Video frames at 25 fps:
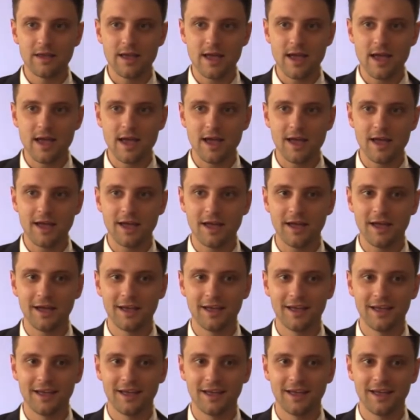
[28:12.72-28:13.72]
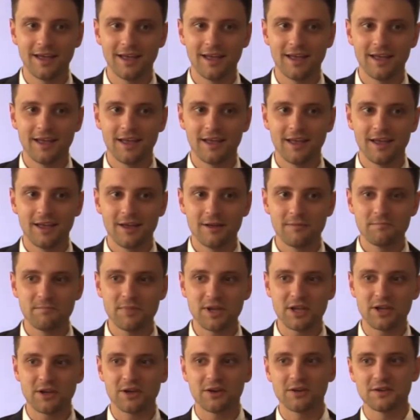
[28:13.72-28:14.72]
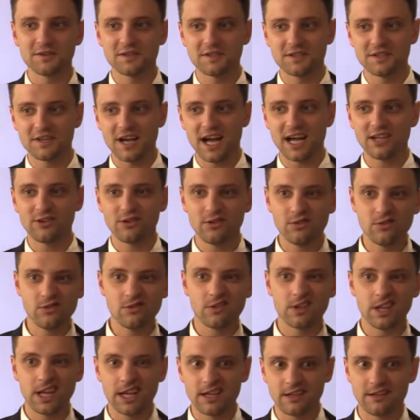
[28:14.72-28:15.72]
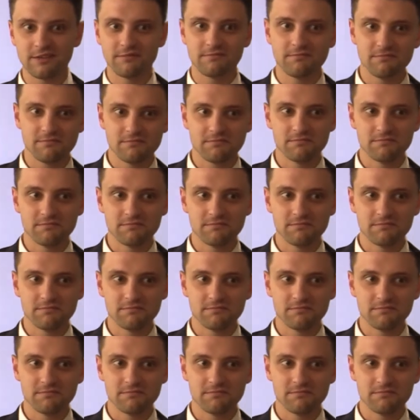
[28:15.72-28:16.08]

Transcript: Yeah, because I don't look like